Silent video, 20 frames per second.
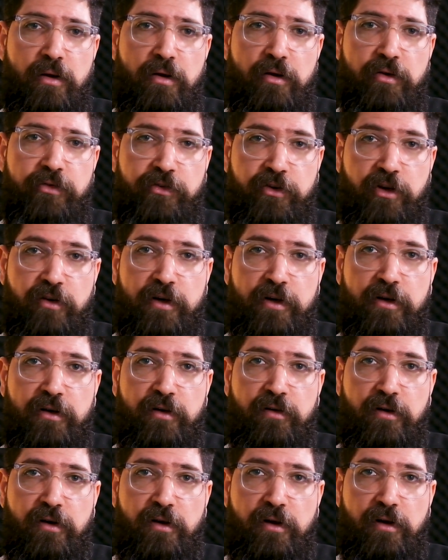
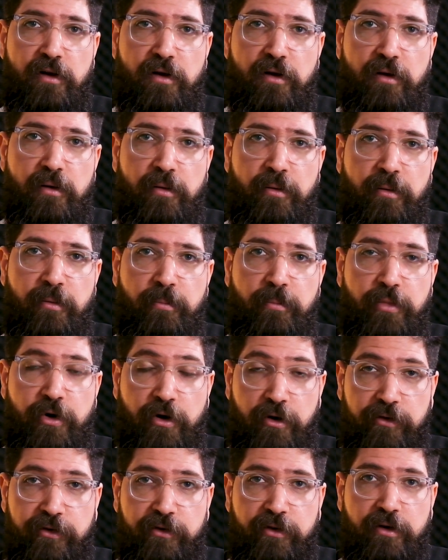Syrian
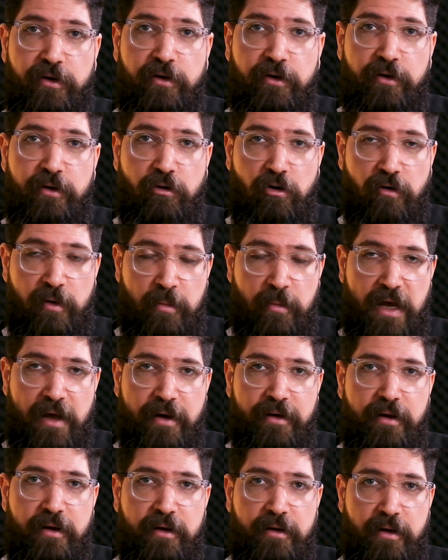person or a
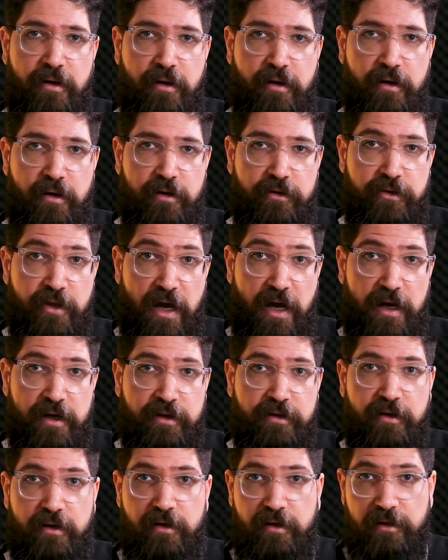man
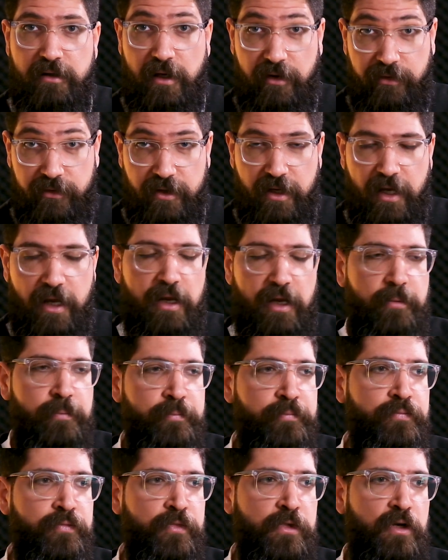died yesterday
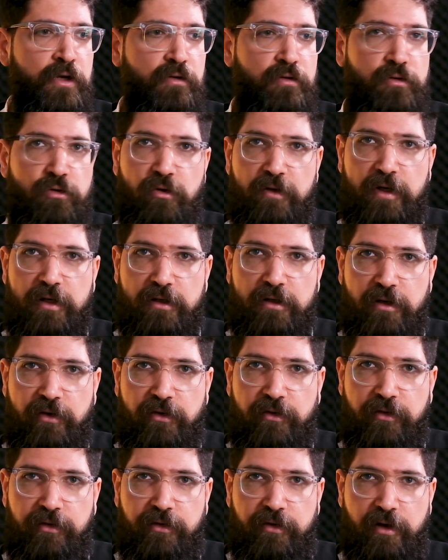during
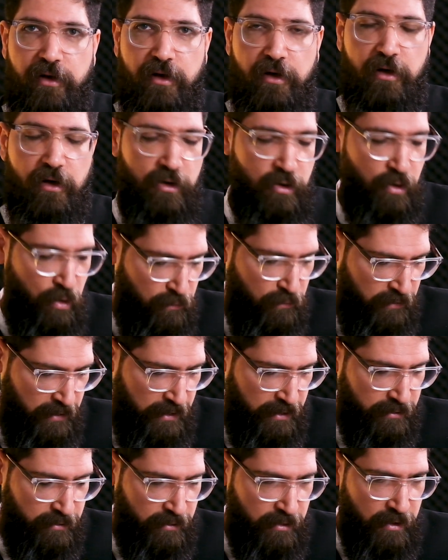this
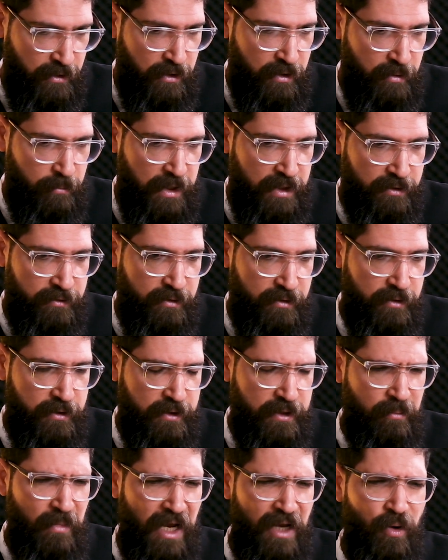conflict. But
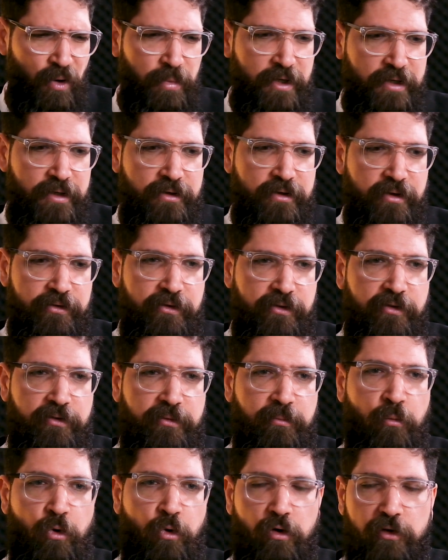in my opinion, this
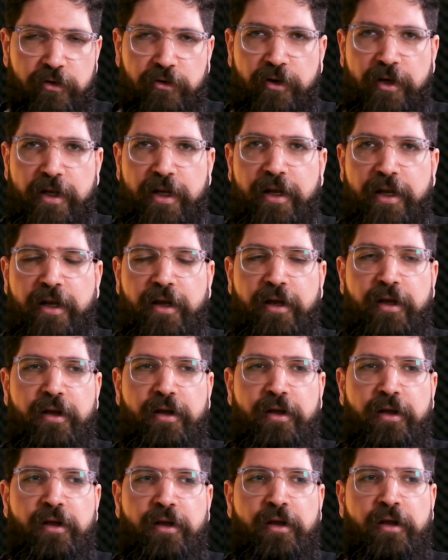is mostly
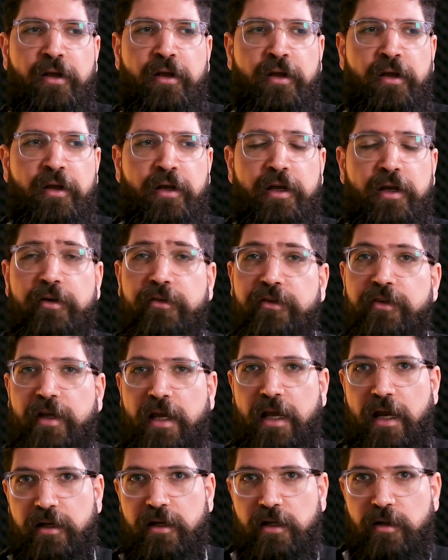
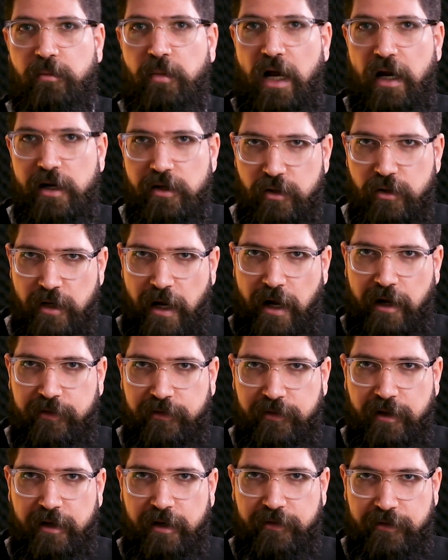instigated by the United
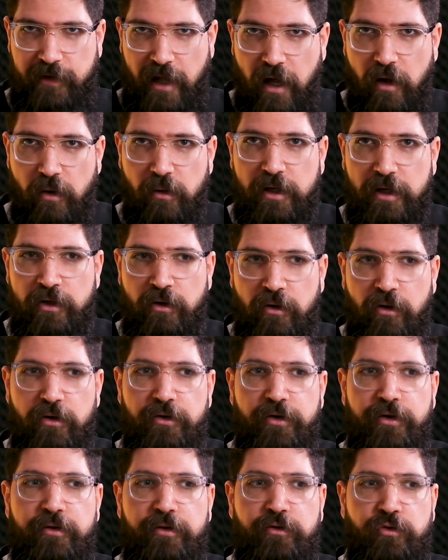States now in
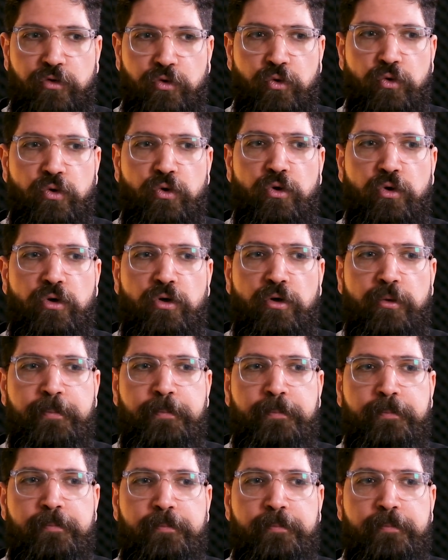order to